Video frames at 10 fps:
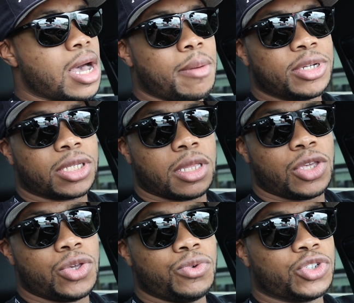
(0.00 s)
homage to the
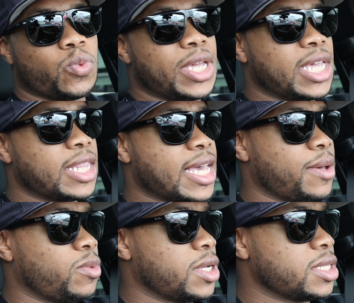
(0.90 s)
huge wing
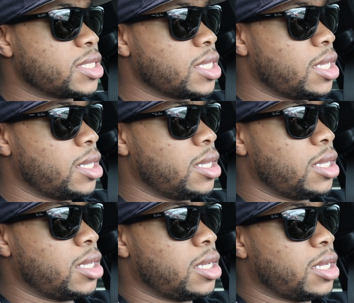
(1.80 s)
that was
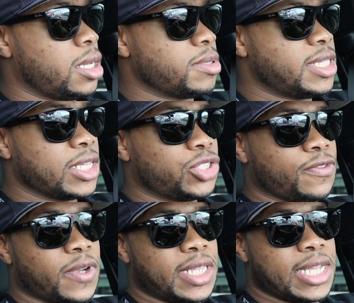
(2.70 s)

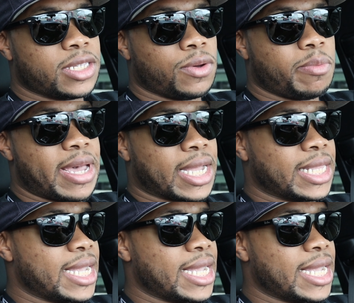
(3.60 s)
signature for the Daytona back in